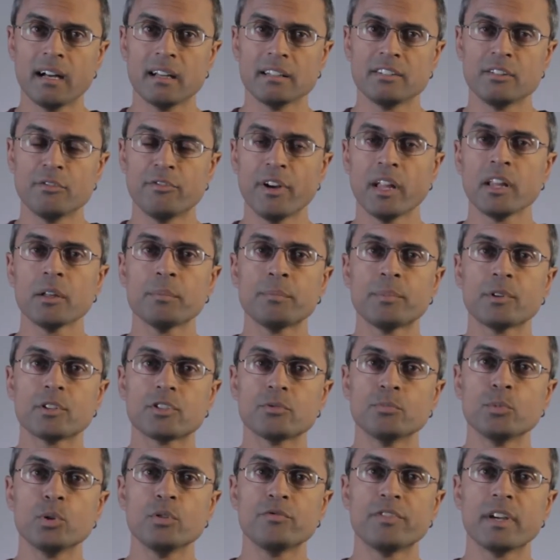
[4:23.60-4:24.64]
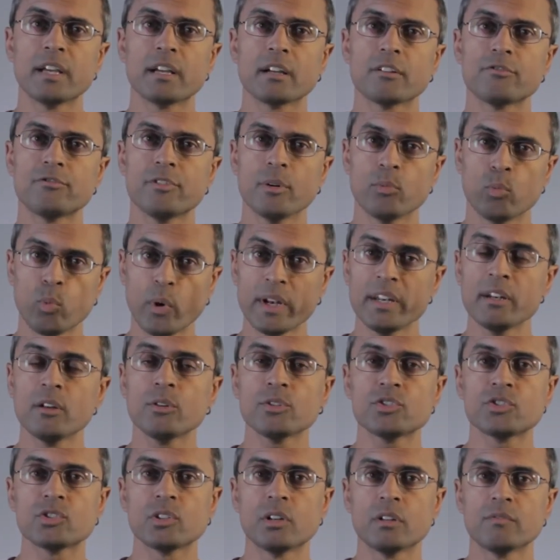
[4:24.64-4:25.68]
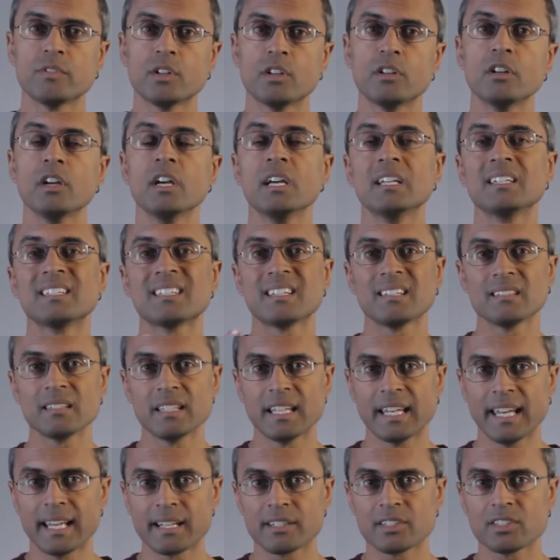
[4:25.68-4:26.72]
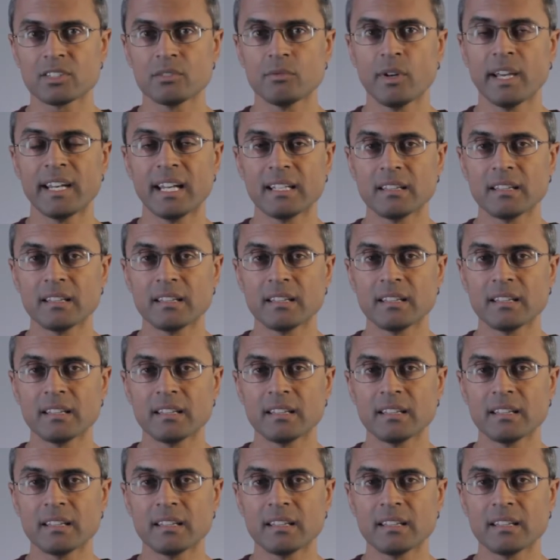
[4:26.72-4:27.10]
developers moving from Windows Server to Linux, right?